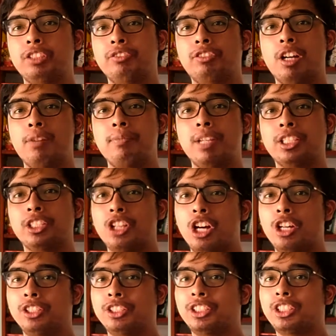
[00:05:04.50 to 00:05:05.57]
from the
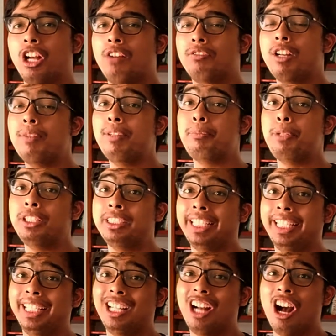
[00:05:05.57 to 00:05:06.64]
songs, from the
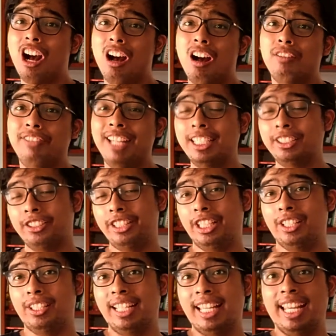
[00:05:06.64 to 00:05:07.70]
music of
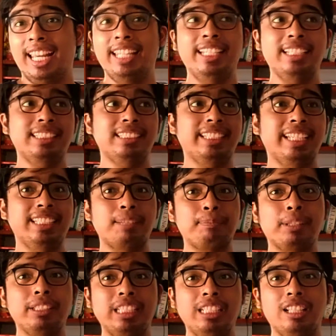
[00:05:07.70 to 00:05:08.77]
yesteryear. In this case, a
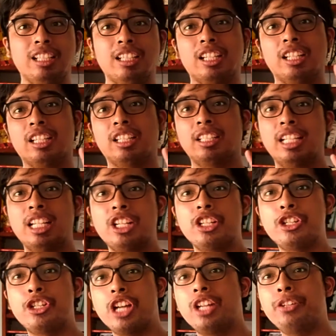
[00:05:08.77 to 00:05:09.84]
particular
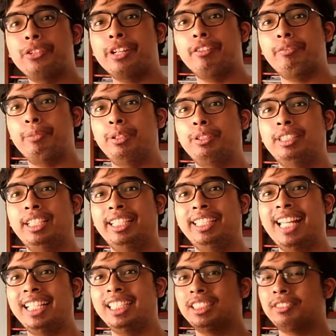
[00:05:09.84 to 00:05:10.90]
genre of music
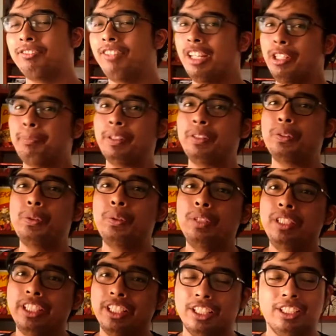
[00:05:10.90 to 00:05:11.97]
that is very
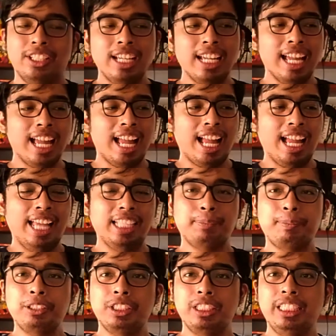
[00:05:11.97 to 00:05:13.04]
peculiar,
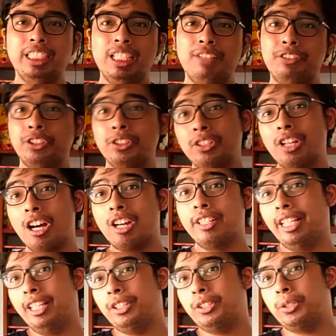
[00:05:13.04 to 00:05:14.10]
especially if you are
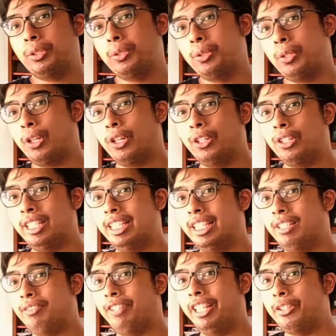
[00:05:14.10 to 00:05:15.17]
into
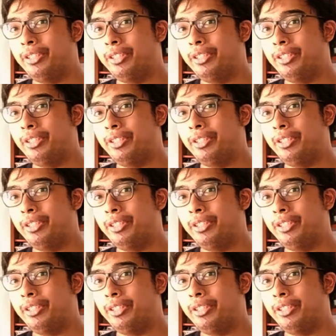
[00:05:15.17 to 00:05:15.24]
early video